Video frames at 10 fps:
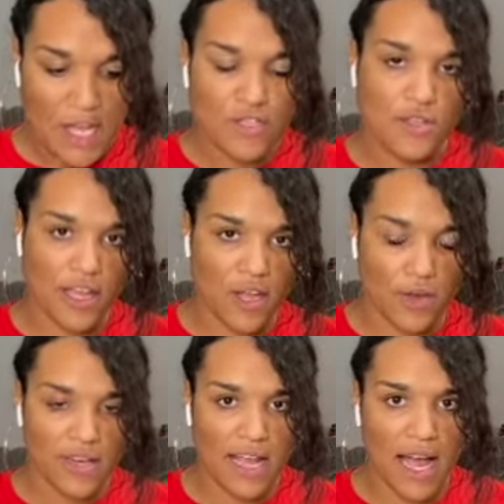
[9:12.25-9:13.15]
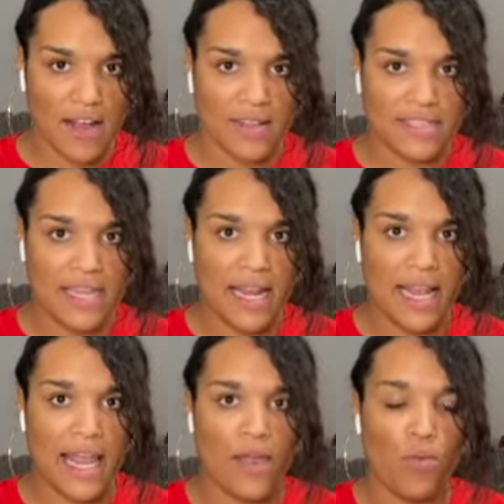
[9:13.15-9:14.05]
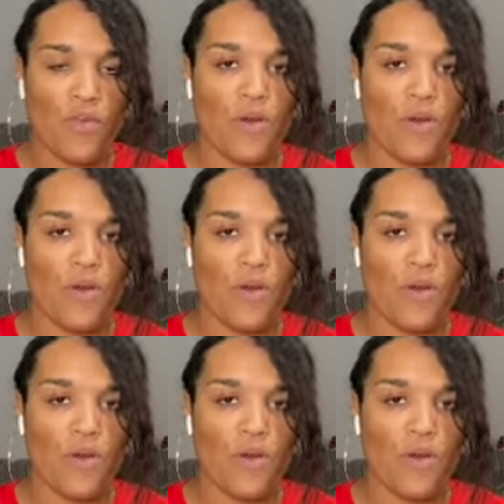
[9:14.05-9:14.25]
So they agreed to hire this nanny. And